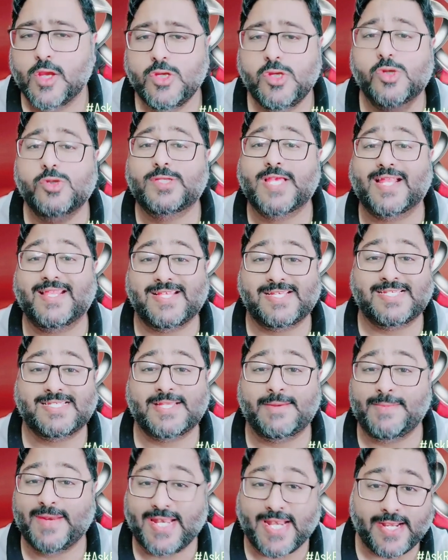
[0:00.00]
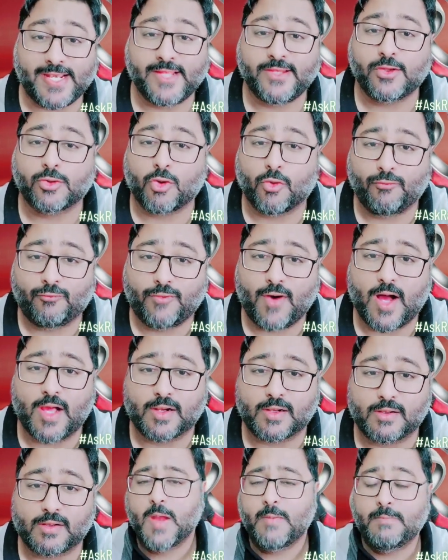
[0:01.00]
You said this is imitating the kuffar,
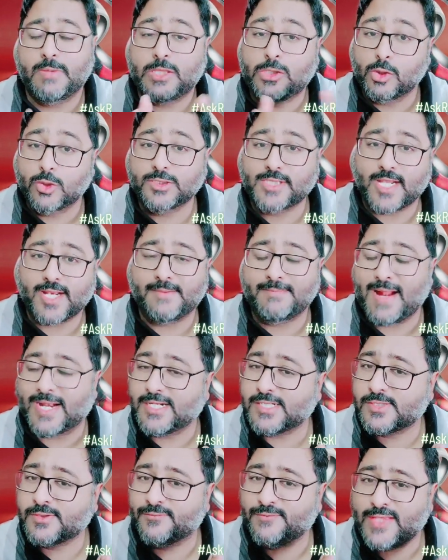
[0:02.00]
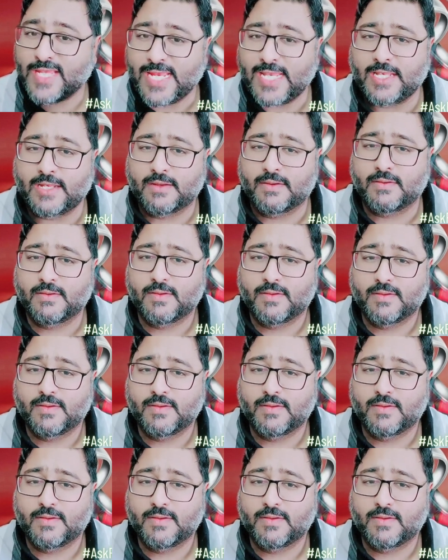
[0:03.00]
but those are in matters of deen.